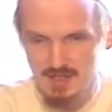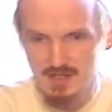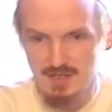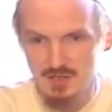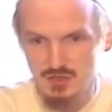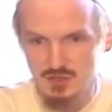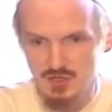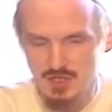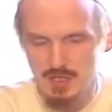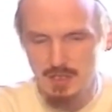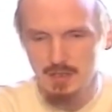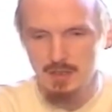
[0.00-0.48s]

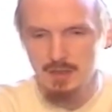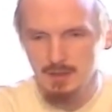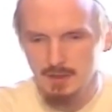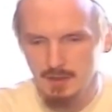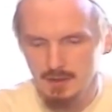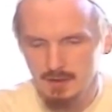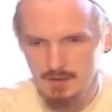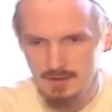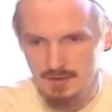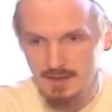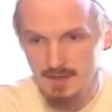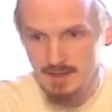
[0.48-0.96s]
energy
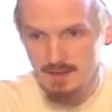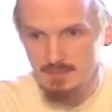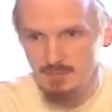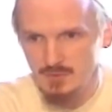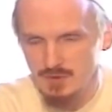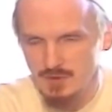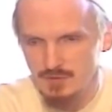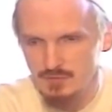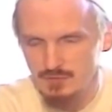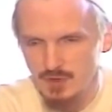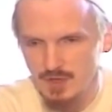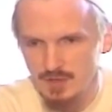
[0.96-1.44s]
to get them
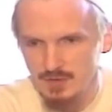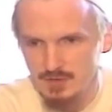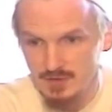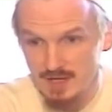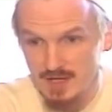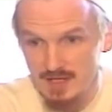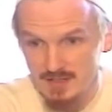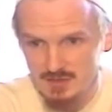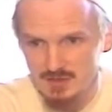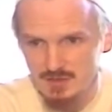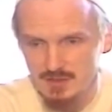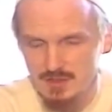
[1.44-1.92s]
to the front
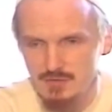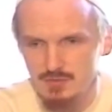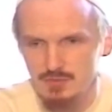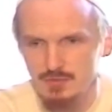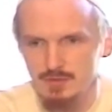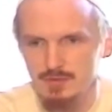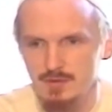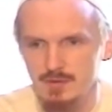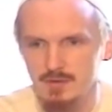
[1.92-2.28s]
and actually through